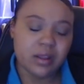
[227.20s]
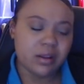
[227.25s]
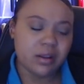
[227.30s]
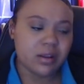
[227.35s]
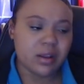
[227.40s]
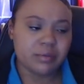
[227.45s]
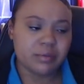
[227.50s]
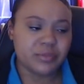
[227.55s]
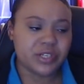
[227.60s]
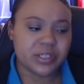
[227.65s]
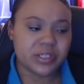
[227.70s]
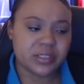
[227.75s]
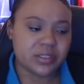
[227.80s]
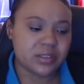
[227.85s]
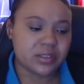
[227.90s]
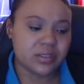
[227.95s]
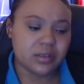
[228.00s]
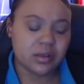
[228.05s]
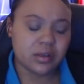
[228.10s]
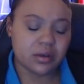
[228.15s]
I'm just,
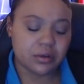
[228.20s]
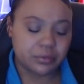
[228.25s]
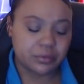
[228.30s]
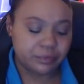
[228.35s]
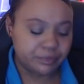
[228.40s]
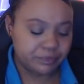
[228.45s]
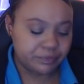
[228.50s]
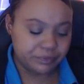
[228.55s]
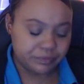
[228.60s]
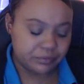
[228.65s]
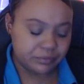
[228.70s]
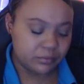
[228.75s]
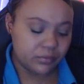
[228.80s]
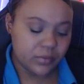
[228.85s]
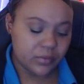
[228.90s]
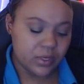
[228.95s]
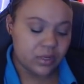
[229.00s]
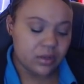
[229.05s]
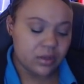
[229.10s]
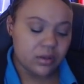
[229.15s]
I'm
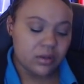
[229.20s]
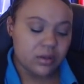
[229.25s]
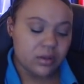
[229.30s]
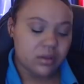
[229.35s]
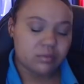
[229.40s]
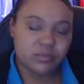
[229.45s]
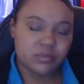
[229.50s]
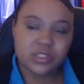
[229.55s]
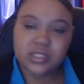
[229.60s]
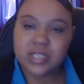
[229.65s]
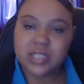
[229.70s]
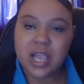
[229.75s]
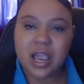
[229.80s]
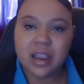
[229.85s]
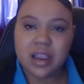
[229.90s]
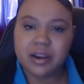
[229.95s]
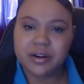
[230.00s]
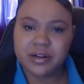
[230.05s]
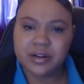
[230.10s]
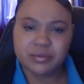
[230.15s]
just
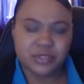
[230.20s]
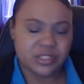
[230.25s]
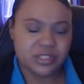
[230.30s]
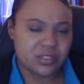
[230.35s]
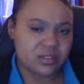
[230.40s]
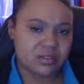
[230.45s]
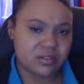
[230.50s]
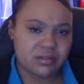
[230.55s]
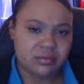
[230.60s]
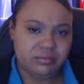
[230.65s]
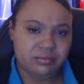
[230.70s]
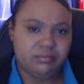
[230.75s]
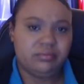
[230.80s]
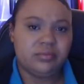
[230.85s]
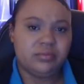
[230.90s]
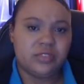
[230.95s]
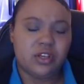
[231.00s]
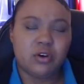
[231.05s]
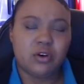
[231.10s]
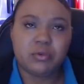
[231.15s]
tired. I'm just
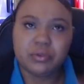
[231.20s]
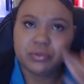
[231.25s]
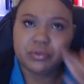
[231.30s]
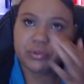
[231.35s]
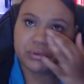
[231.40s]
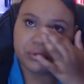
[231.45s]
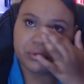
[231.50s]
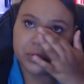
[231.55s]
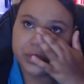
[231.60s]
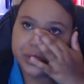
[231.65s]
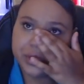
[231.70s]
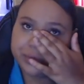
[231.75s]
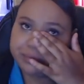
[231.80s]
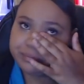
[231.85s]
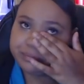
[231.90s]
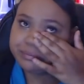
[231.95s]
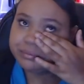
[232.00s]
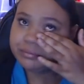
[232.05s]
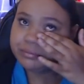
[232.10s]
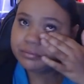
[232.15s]
going through it.
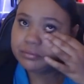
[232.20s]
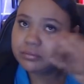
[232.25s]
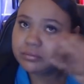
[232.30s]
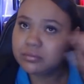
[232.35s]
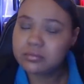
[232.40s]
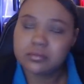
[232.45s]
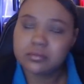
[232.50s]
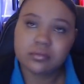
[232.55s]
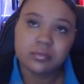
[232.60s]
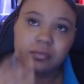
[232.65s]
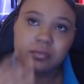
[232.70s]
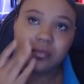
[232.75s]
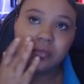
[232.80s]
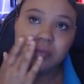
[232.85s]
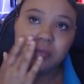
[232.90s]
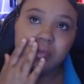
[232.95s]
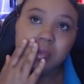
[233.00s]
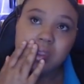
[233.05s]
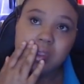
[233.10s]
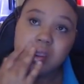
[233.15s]

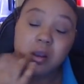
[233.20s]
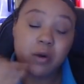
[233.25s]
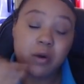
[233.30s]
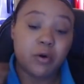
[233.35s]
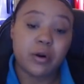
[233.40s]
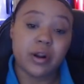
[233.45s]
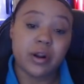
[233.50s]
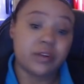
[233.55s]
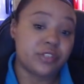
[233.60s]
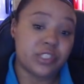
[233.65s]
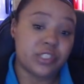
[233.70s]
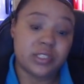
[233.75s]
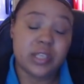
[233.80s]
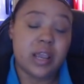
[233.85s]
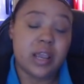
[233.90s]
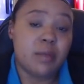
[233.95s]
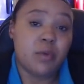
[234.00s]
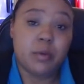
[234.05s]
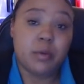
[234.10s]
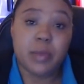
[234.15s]
Or I'll just say
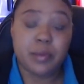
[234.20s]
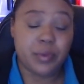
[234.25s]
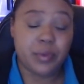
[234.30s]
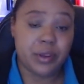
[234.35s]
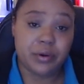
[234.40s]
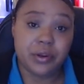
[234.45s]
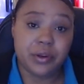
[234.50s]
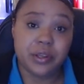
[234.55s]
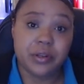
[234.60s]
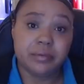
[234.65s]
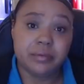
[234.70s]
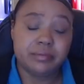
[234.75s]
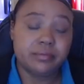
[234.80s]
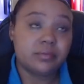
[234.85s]
I'm on my period.